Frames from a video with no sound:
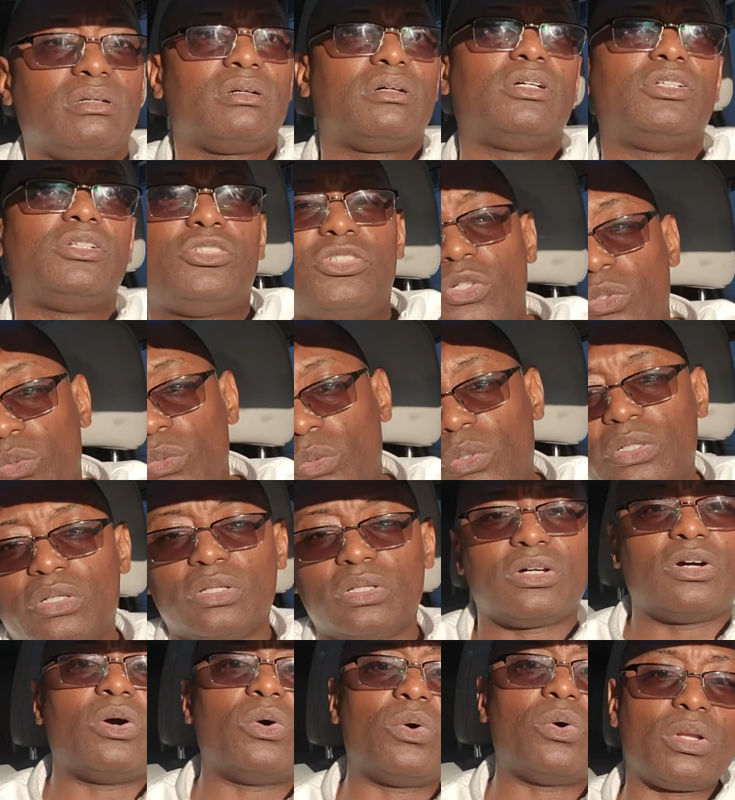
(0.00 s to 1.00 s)
Because you
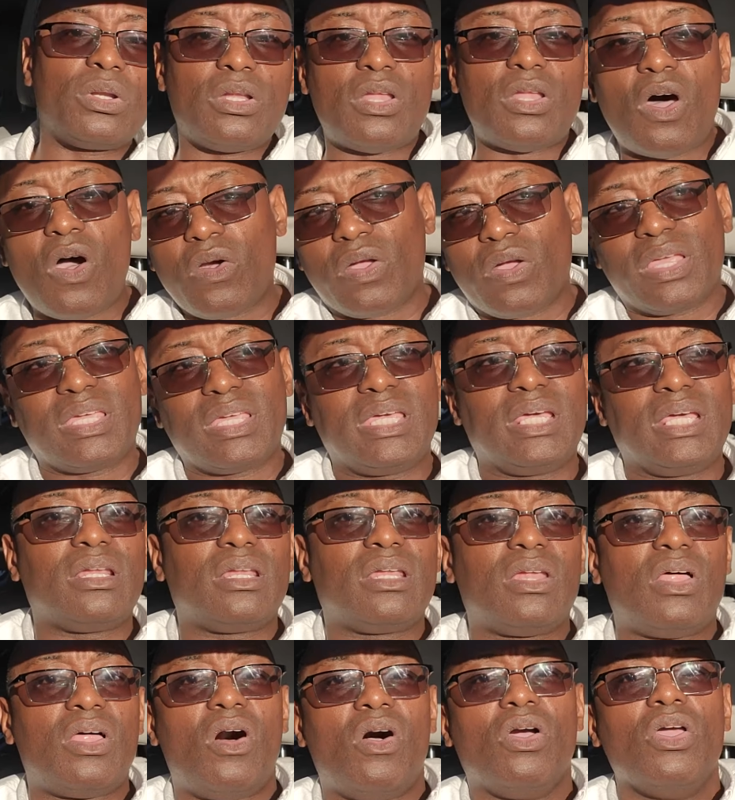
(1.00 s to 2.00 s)
want to go along and get
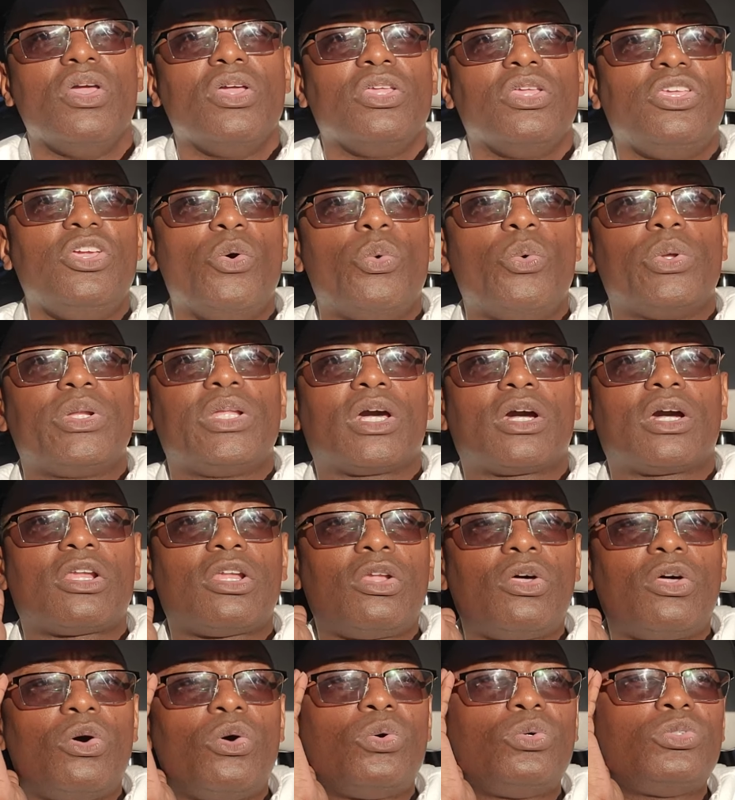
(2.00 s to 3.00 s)
along. You want to
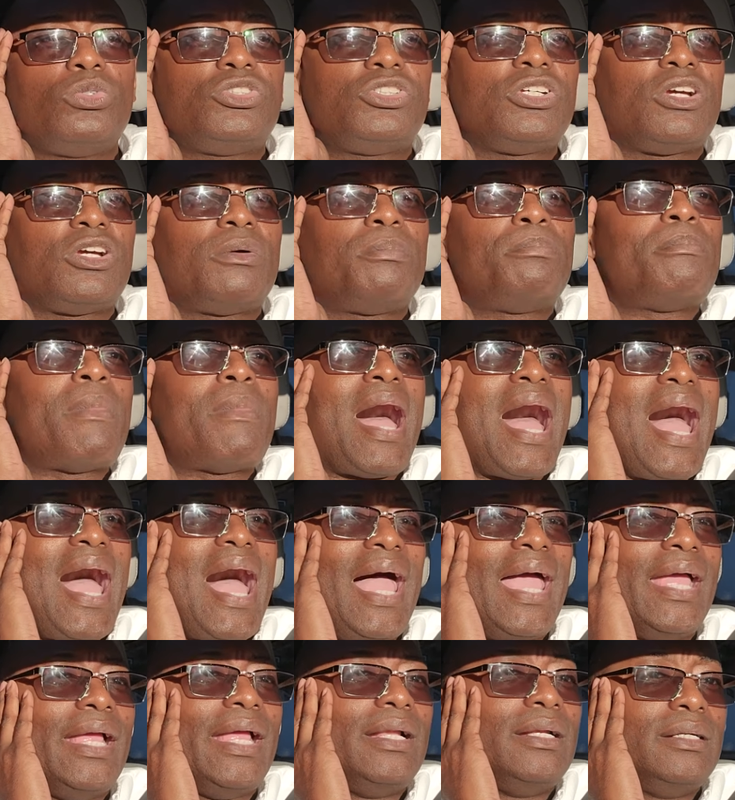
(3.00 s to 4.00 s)
close your
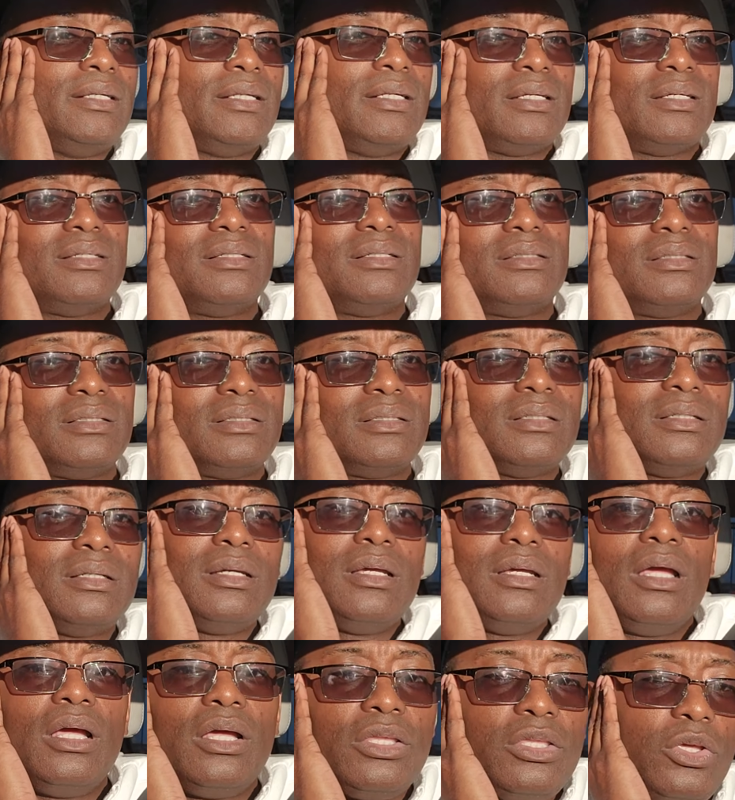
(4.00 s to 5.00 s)
mind.
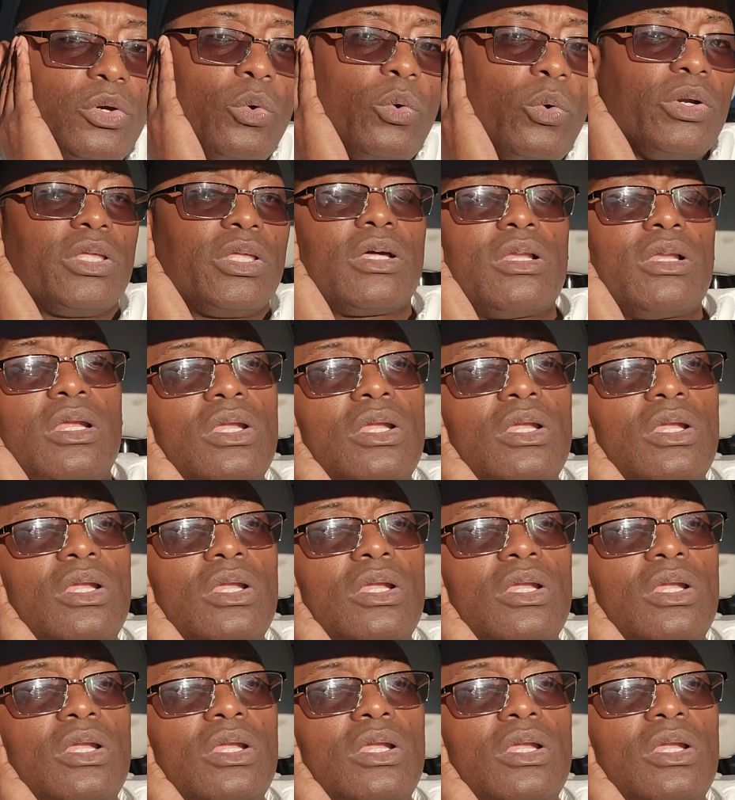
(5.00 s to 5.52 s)
You want to